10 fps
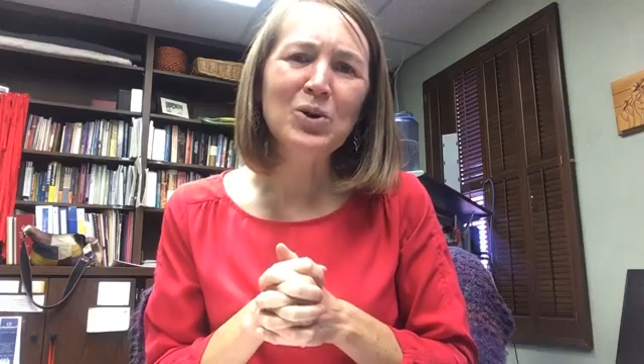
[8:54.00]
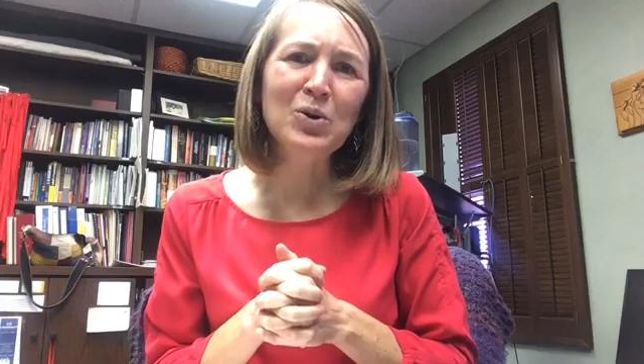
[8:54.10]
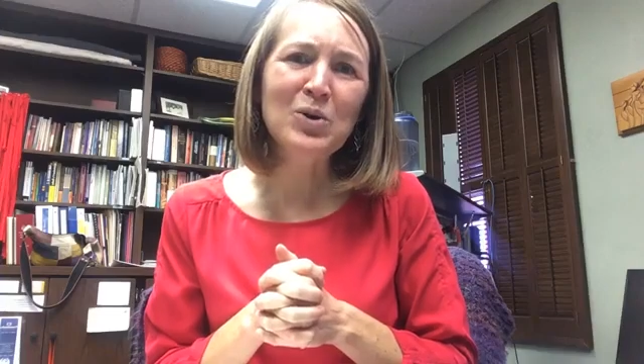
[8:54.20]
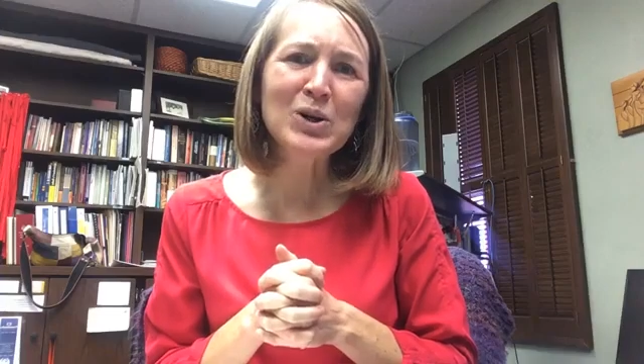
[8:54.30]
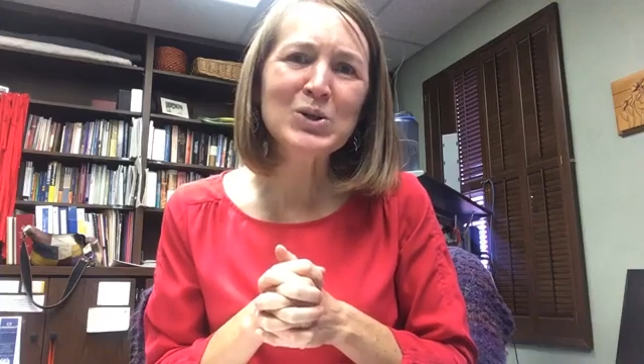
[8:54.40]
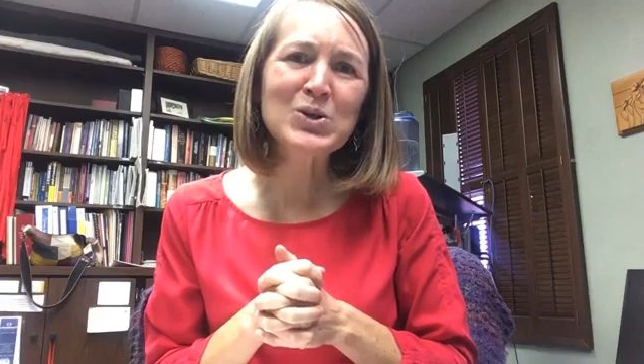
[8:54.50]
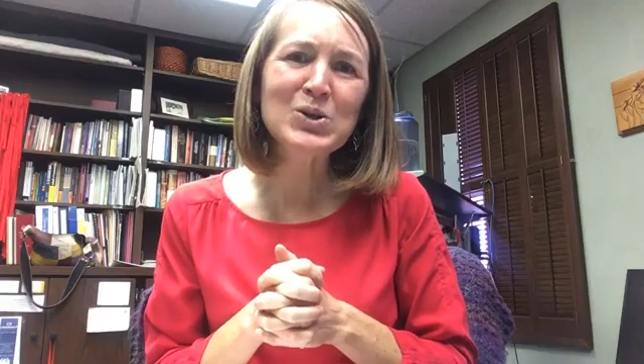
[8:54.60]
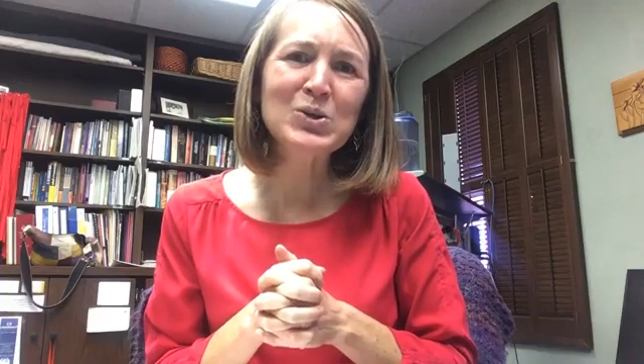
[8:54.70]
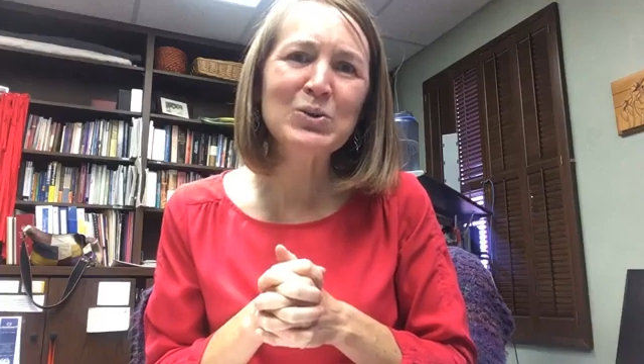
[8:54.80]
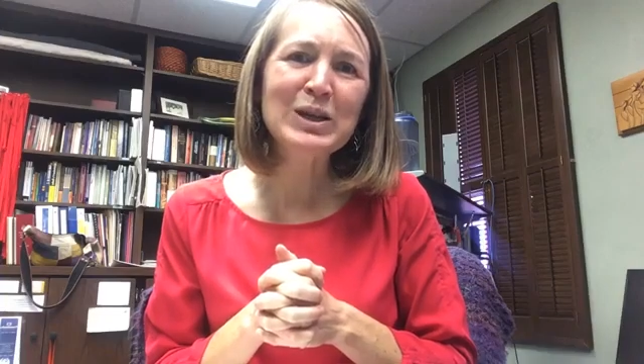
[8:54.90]
for words
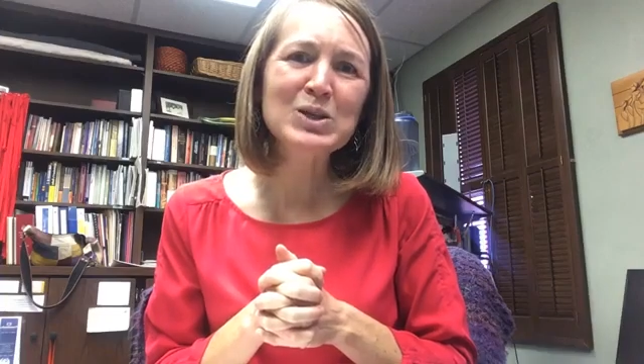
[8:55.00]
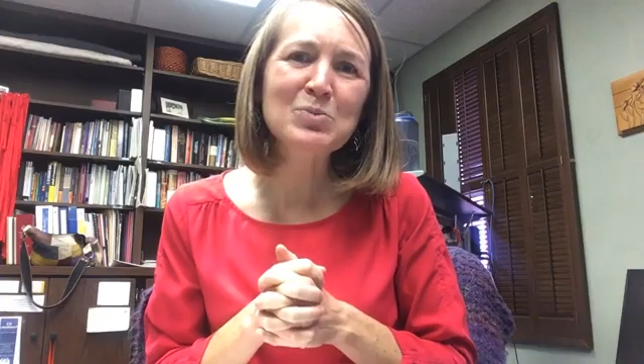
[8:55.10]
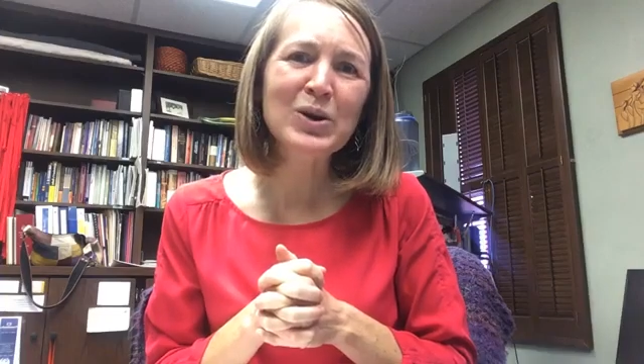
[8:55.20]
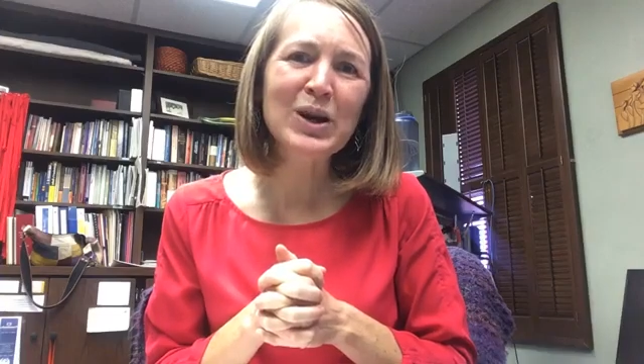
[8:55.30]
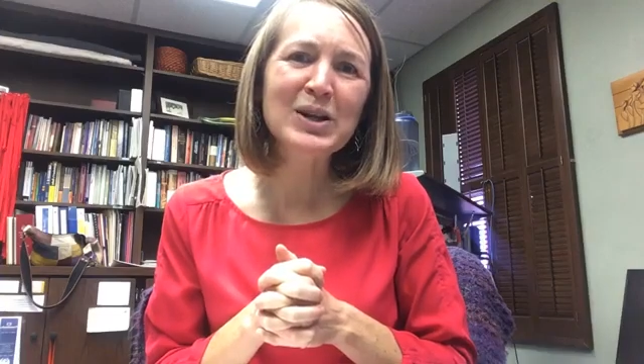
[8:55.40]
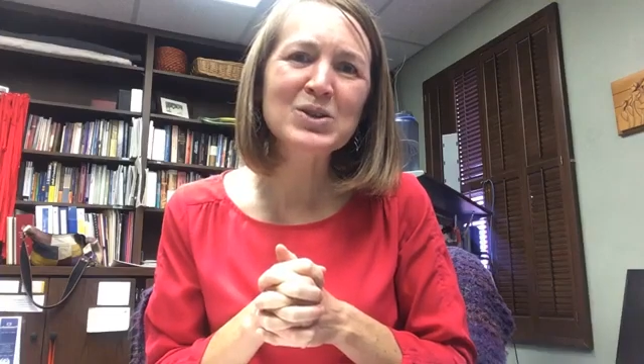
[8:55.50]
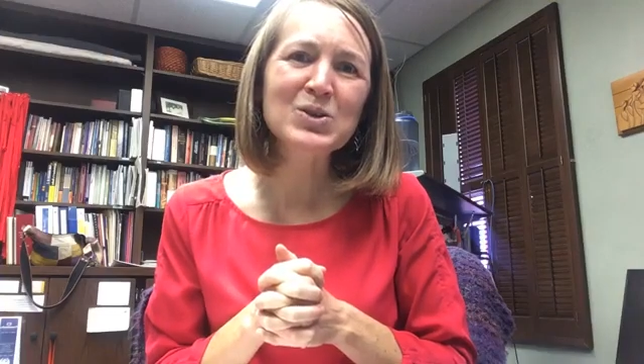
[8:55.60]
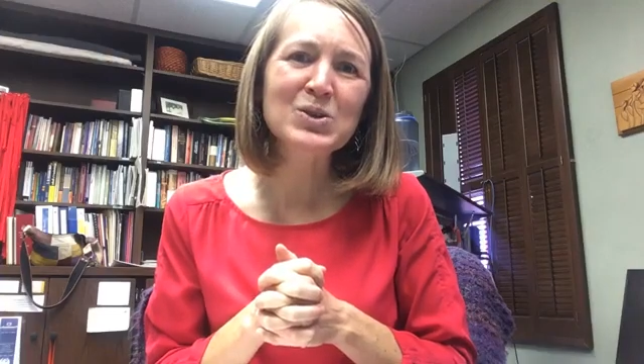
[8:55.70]
to express.